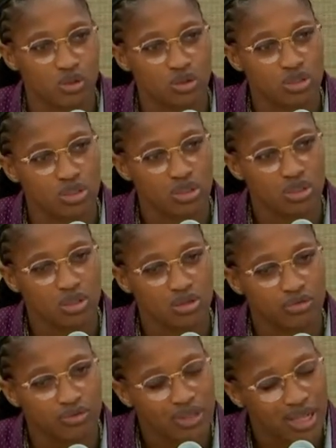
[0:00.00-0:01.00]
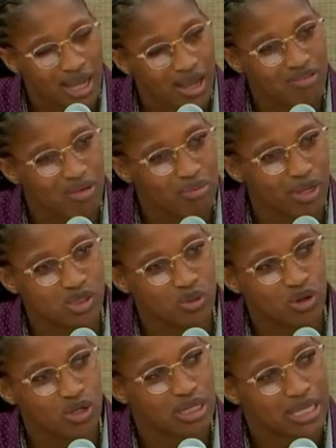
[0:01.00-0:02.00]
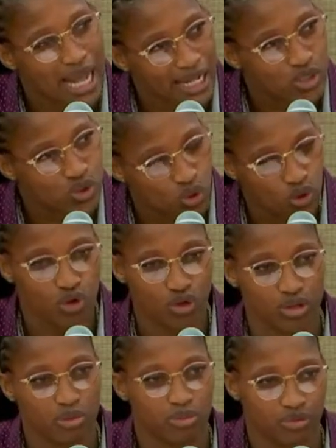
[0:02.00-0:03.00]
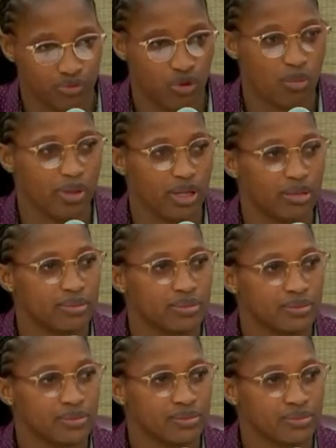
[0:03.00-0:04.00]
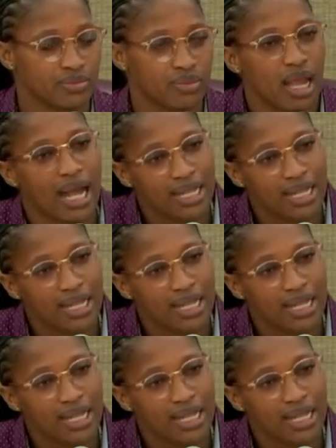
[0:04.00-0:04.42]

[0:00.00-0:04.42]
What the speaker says: For an athlete, when you had the bubble, and I watched the bubble, those athletes looked,